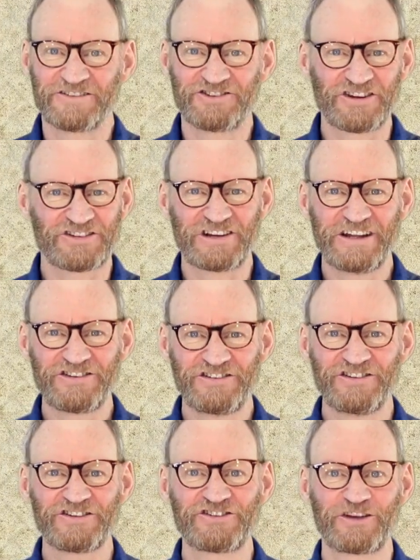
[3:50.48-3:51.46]
Just
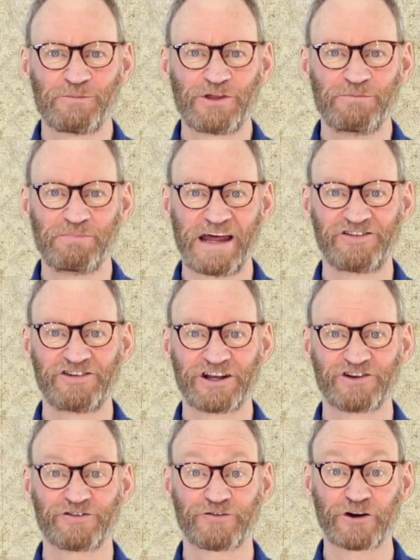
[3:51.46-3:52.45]
listen to some of the
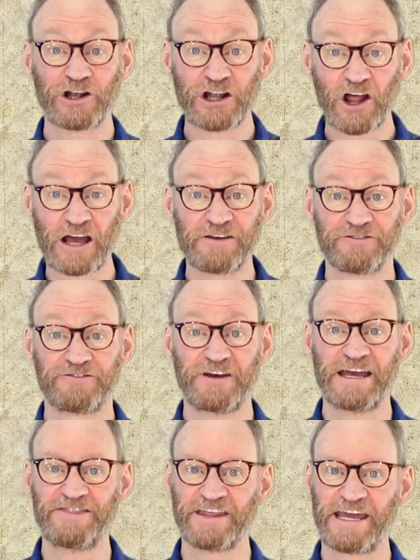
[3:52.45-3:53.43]
blessings for life
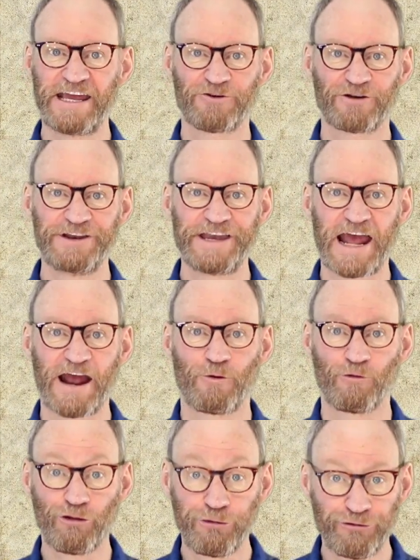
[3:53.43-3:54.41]
in the here and
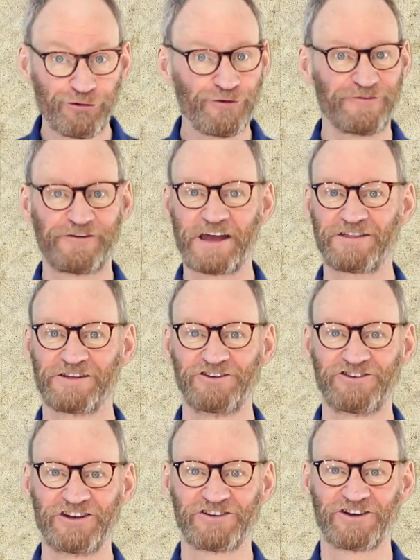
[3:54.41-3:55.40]
now through faith in
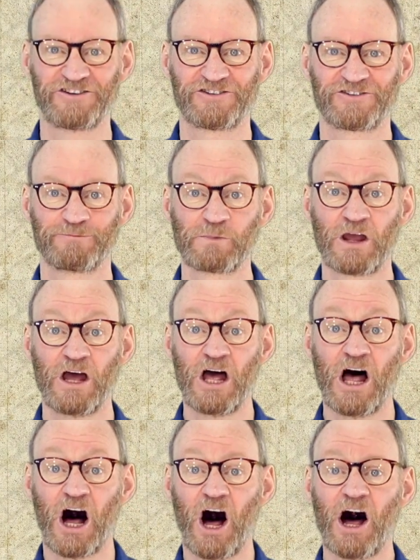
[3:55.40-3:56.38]
Jesus.
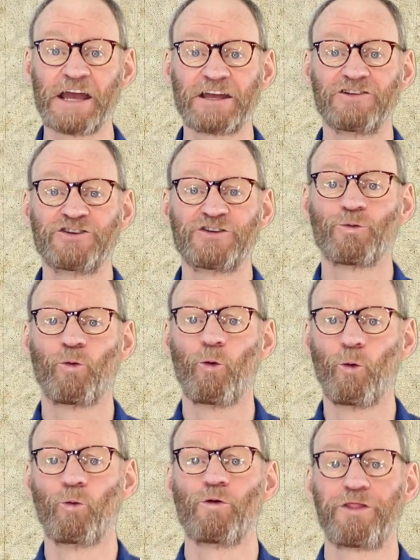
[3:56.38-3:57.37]
"I can do
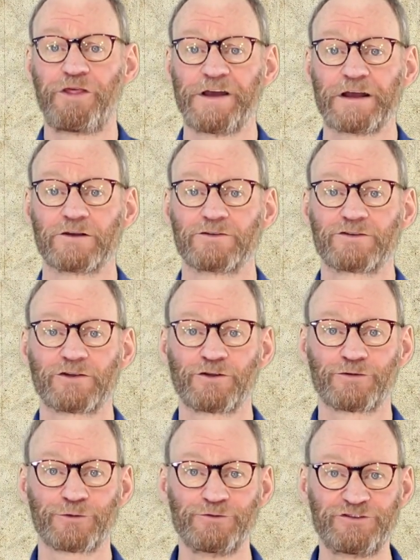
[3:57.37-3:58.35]
all things
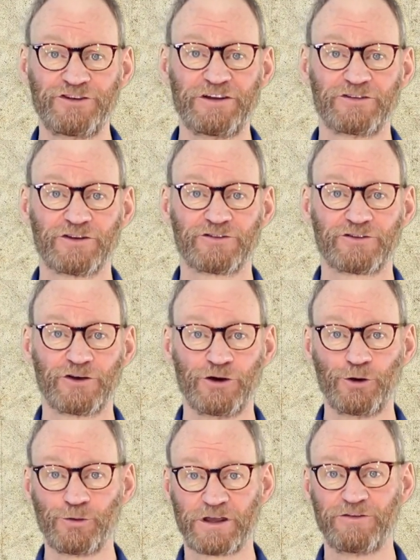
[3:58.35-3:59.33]
through Jesus
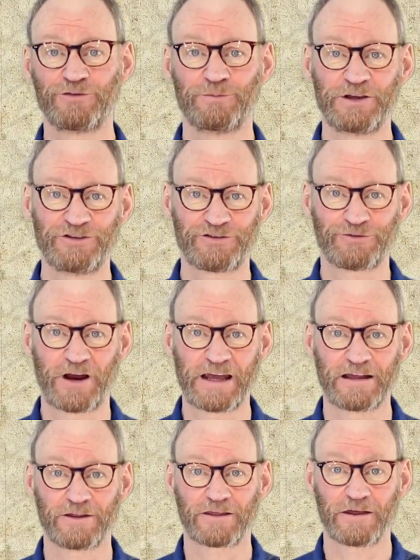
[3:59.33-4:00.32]
who gives me
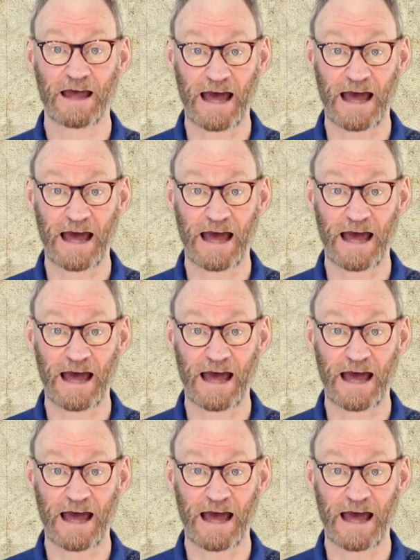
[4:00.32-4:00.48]
strength."